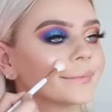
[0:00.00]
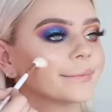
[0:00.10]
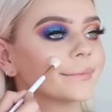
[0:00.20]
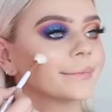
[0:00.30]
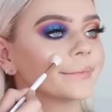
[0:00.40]

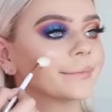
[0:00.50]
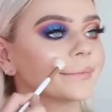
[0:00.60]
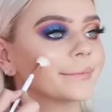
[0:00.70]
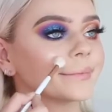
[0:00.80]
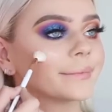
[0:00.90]
I love
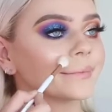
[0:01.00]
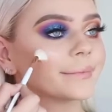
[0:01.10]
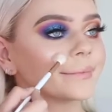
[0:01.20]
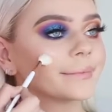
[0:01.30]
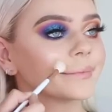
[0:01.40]
when Tina says,
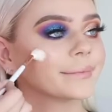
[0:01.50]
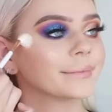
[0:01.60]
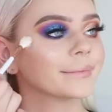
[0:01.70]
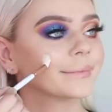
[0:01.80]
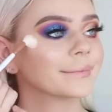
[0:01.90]
oh
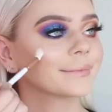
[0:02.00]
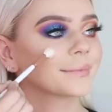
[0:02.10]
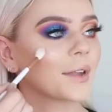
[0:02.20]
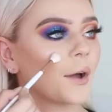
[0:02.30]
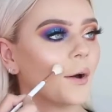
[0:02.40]
no.
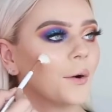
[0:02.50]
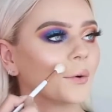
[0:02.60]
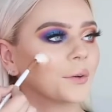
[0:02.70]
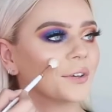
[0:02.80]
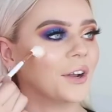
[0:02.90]

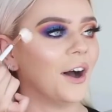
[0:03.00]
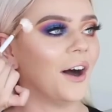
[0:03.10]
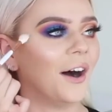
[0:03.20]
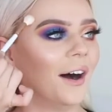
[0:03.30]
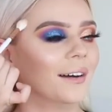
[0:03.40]
Oh, oh
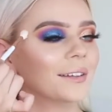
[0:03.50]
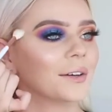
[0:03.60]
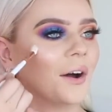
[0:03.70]
nah.